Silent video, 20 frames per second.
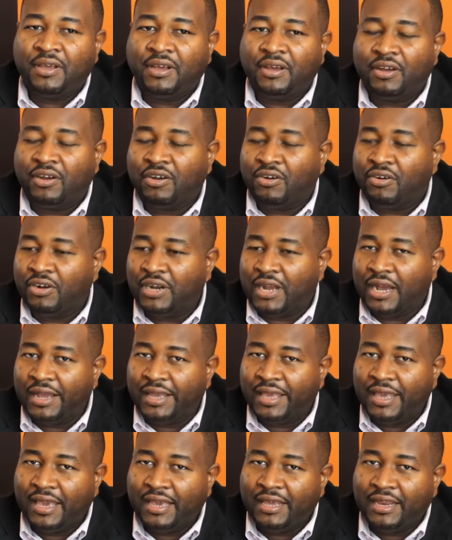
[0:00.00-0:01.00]
on
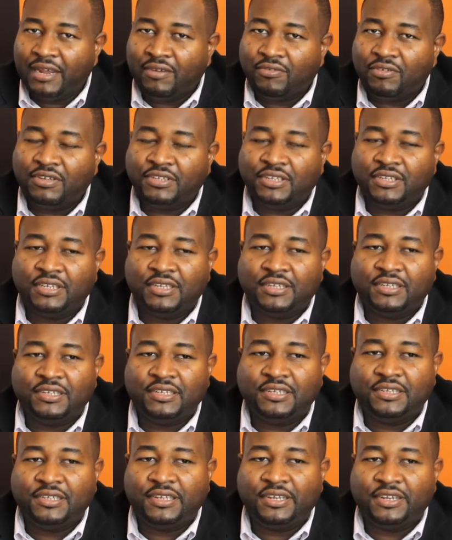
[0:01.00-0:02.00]
ICANN. I was in the
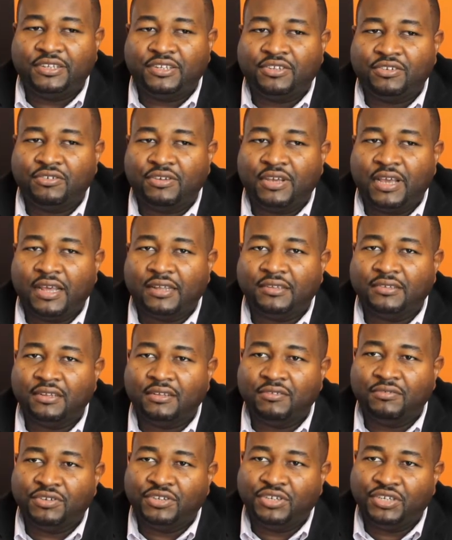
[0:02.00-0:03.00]
CCNSO
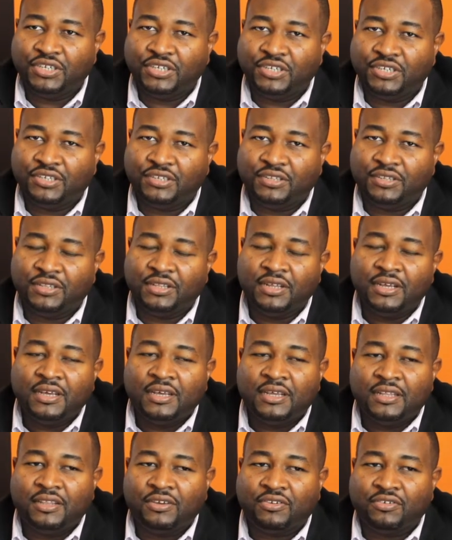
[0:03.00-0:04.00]
council, which is
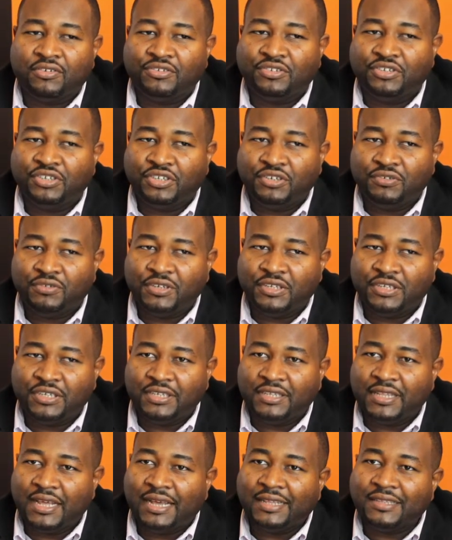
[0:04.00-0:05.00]
the
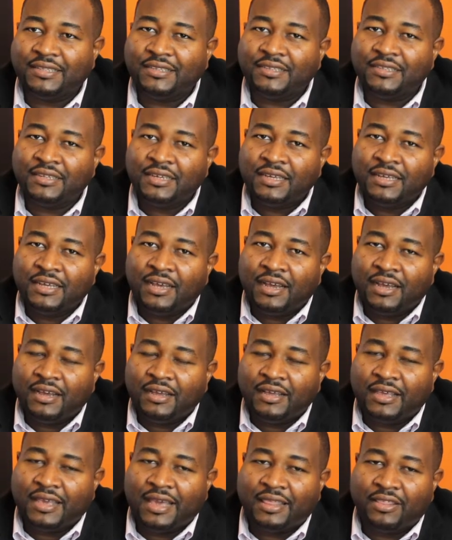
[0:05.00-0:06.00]
constituency that's
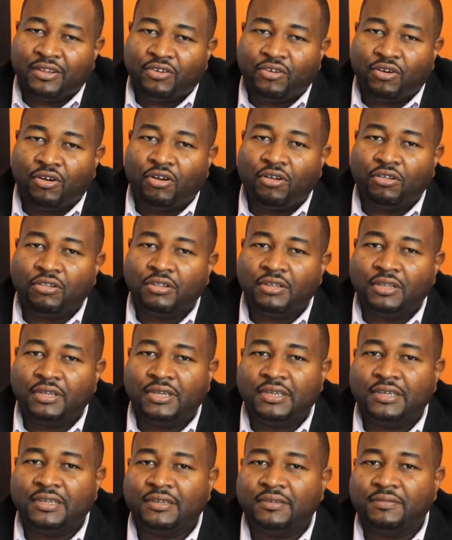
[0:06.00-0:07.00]
gathered all
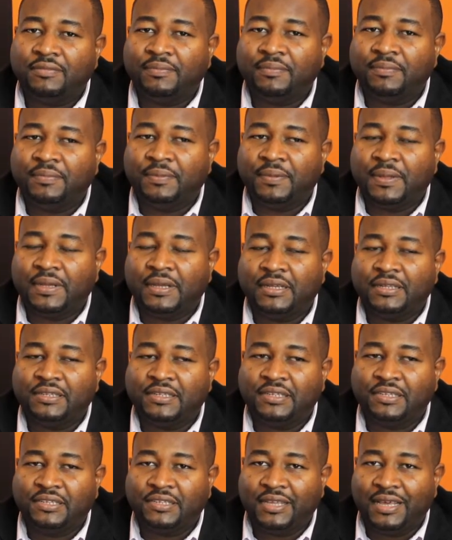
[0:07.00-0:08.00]

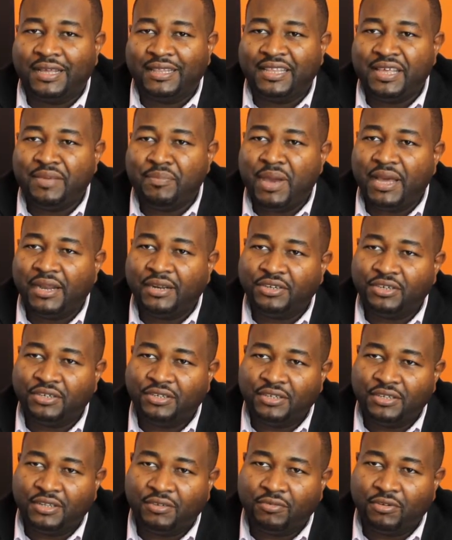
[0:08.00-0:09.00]
ccTLD
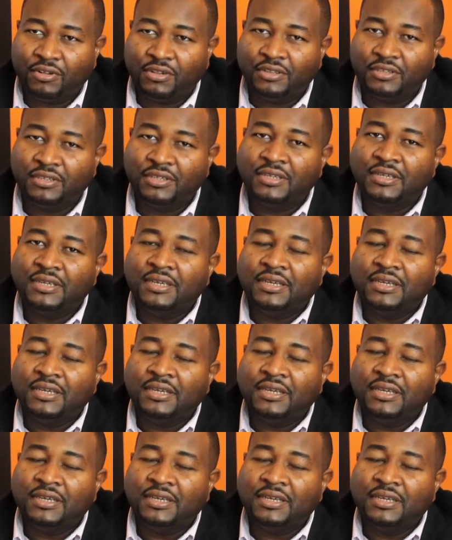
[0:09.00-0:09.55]
managers in the world.